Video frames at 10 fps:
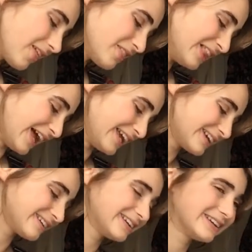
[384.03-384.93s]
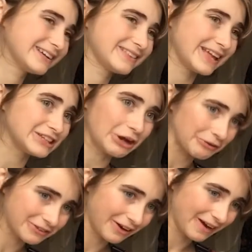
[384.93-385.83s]
Like, they
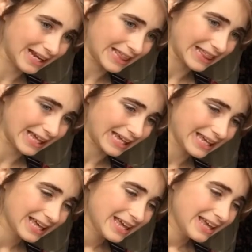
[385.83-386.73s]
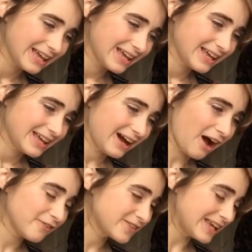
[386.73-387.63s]
don't know anything.
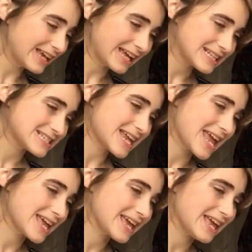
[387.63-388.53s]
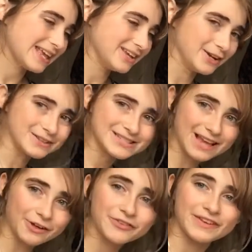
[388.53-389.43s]
I've seen kids taking, you know,
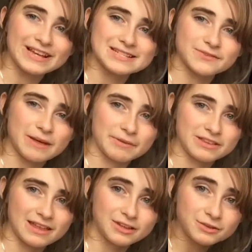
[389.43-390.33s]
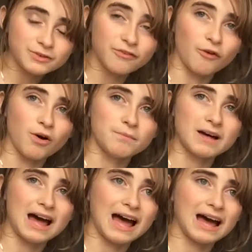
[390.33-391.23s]
selfies of them in their
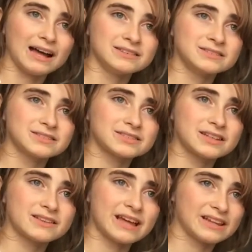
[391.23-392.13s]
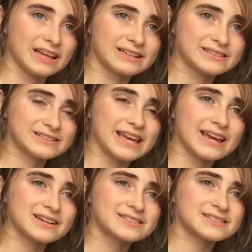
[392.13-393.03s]
uniform, and they're like
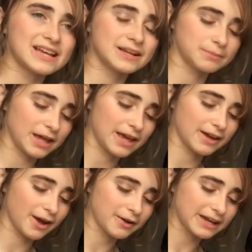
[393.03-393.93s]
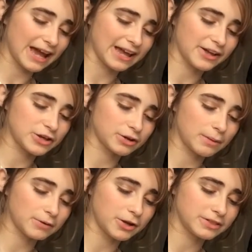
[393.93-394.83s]
6, and I'm like, okay, are you
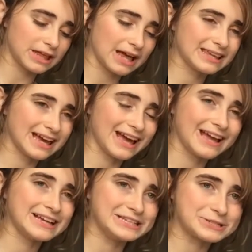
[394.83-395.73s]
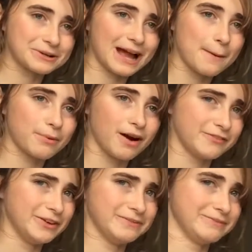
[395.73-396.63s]
gonna upload that? Yeah. Is your account
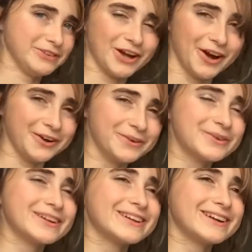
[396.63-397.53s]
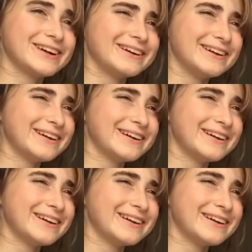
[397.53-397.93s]
private? No.